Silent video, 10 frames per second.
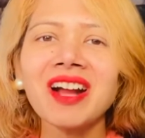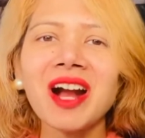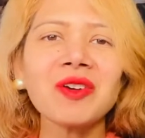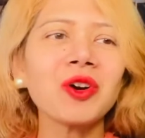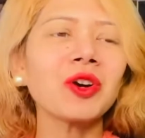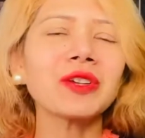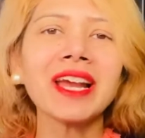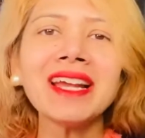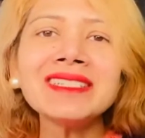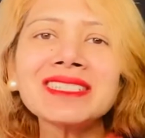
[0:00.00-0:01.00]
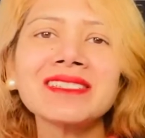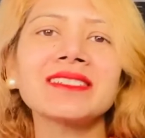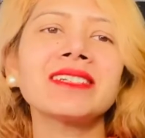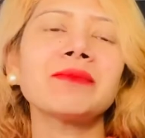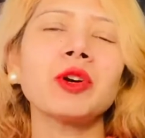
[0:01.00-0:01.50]
how on
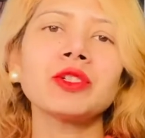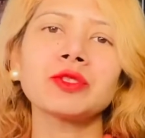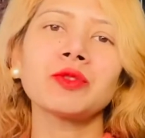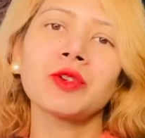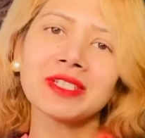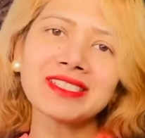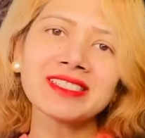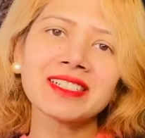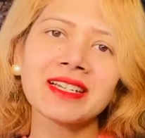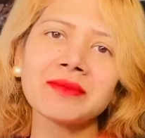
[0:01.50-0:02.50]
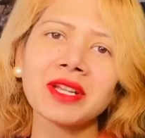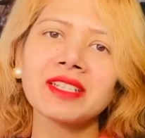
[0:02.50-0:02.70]
Instagram, although on Instagram